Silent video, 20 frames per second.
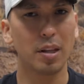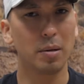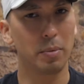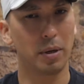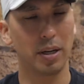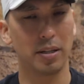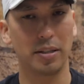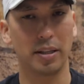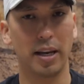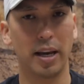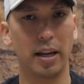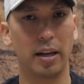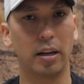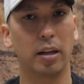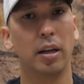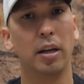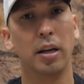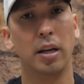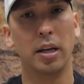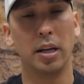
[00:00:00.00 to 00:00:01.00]
because again,
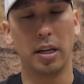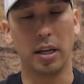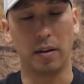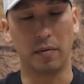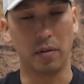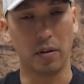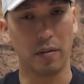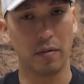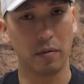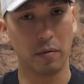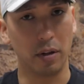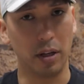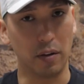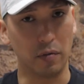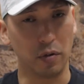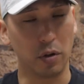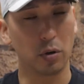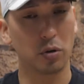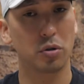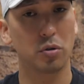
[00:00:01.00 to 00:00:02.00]
if you have a,
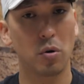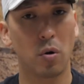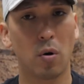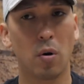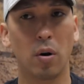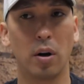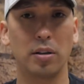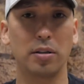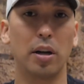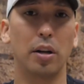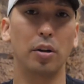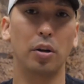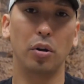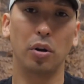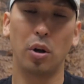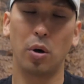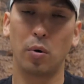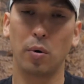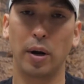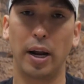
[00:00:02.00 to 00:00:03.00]
if your score is on the
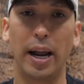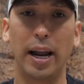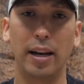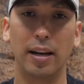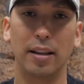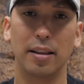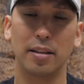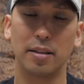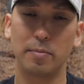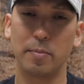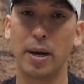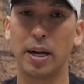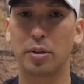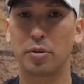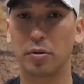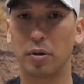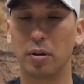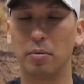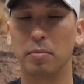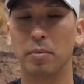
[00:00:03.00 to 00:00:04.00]
lower end of the
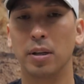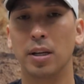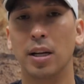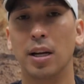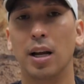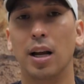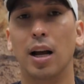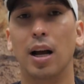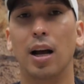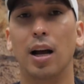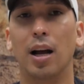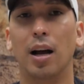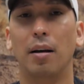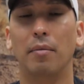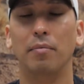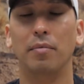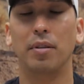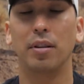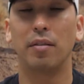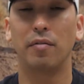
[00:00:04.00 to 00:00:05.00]
spectrum,
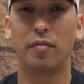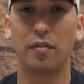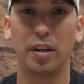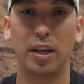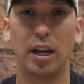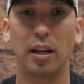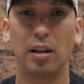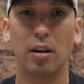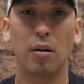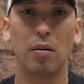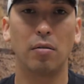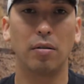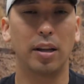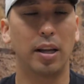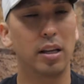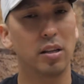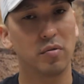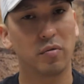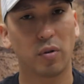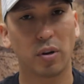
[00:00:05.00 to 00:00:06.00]
um, the VA loan
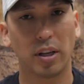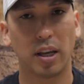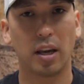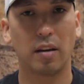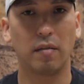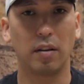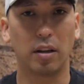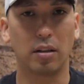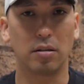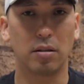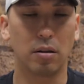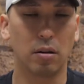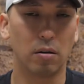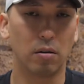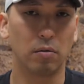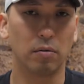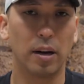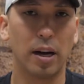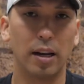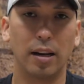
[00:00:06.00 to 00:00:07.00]
is forgiving.
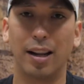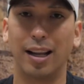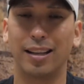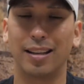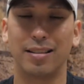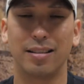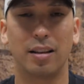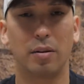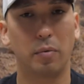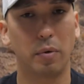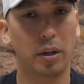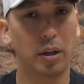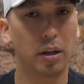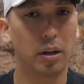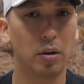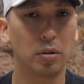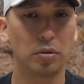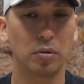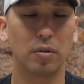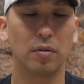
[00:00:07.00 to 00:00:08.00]
So, right, like I said, we can
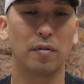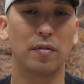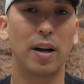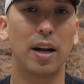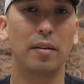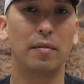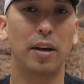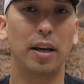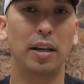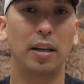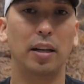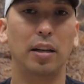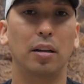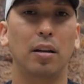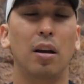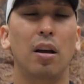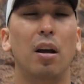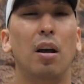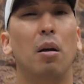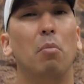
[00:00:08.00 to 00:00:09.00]
go to a
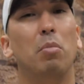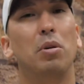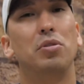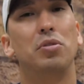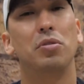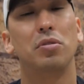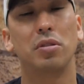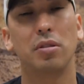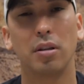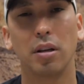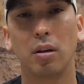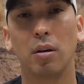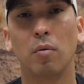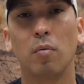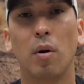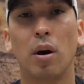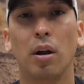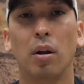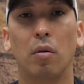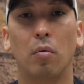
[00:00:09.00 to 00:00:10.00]
580, but you still
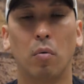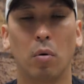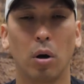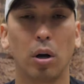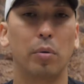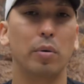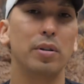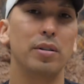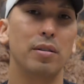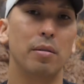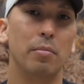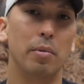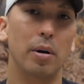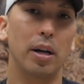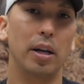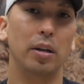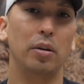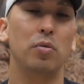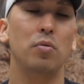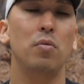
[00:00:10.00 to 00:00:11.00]
want to work with
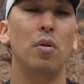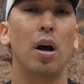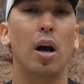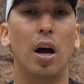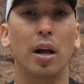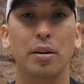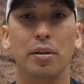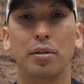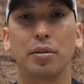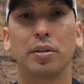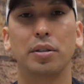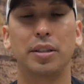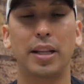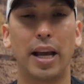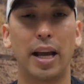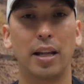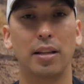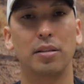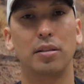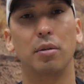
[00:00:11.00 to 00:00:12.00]
somebody who
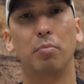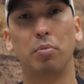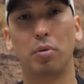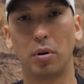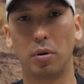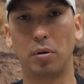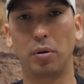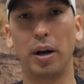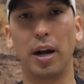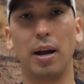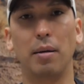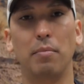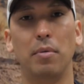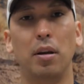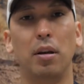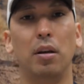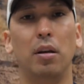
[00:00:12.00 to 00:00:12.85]
understands the program,